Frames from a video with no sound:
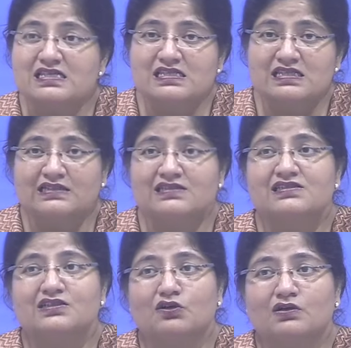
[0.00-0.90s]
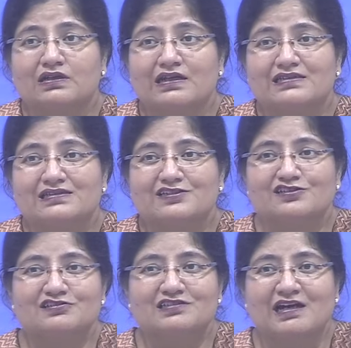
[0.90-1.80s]
since the
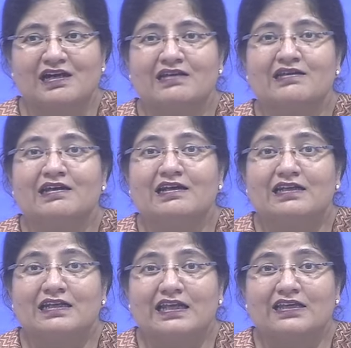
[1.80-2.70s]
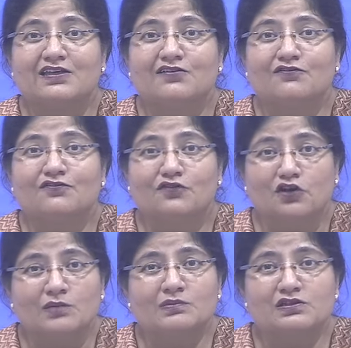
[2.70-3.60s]
organizations are taking
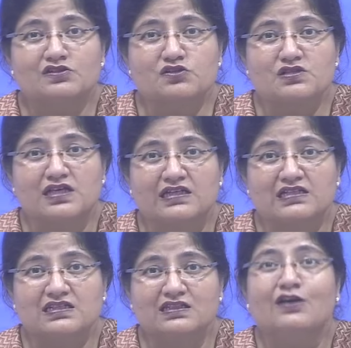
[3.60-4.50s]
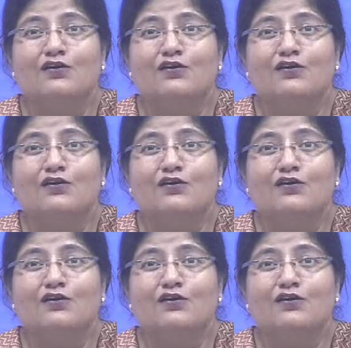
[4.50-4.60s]
from the society,